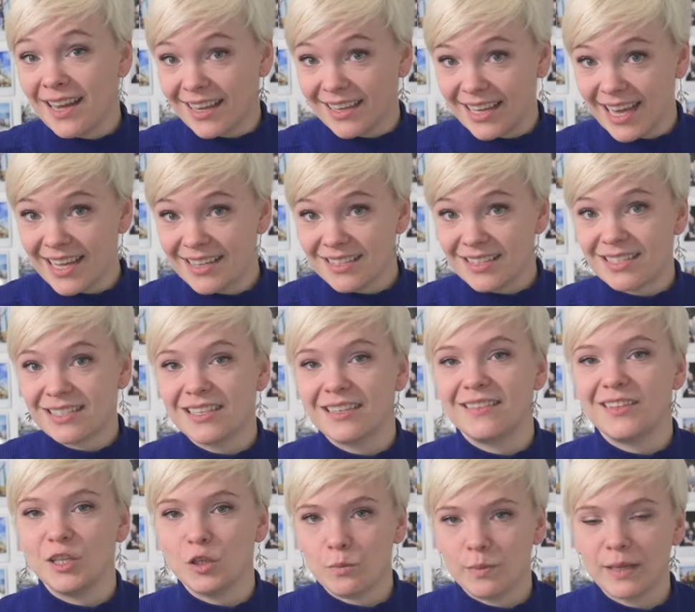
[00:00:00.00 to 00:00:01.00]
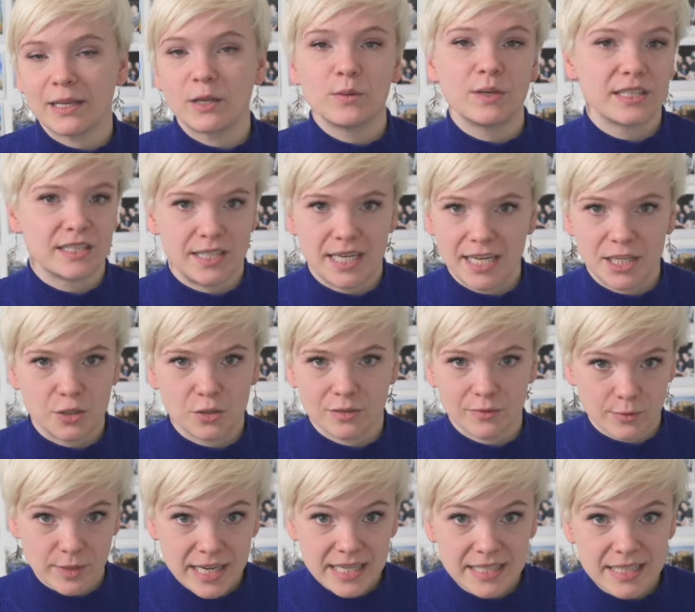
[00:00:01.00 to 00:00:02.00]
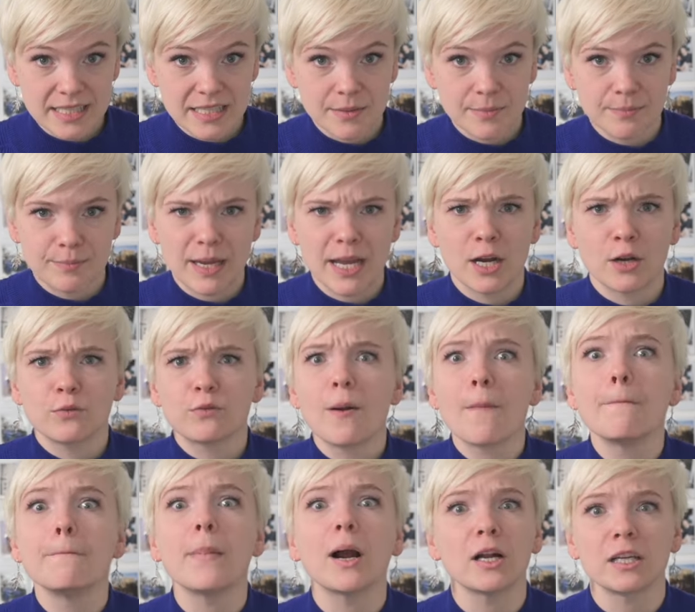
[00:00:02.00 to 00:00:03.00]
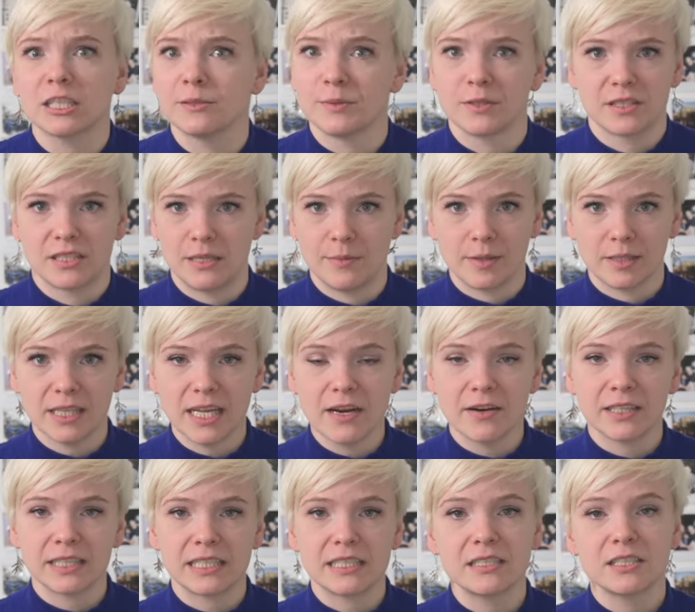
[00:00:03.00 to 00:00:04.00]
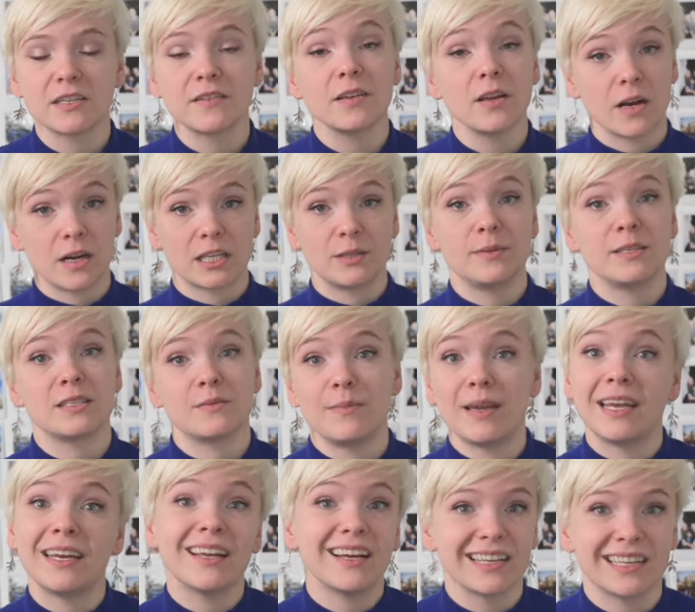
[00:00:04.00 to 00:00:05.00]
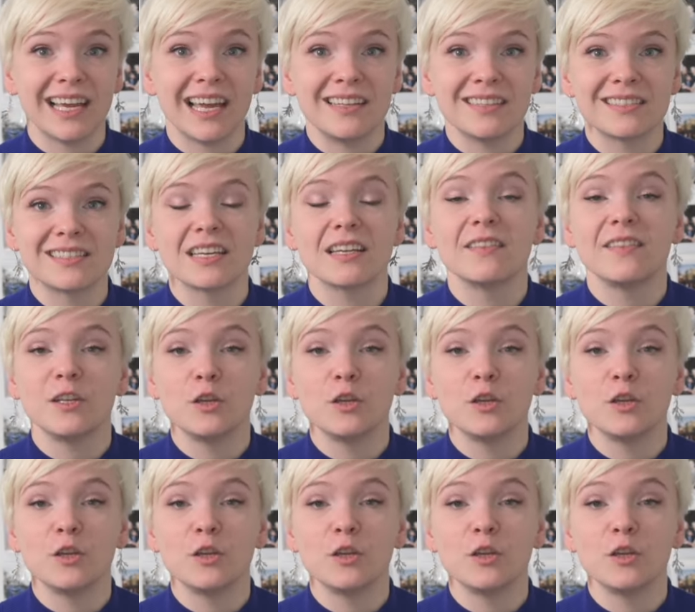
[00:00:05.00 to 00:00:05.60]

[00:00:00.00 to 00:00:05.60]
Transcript: against the ubiquitous nature of racism bear remarkable similarities to the arguments made against the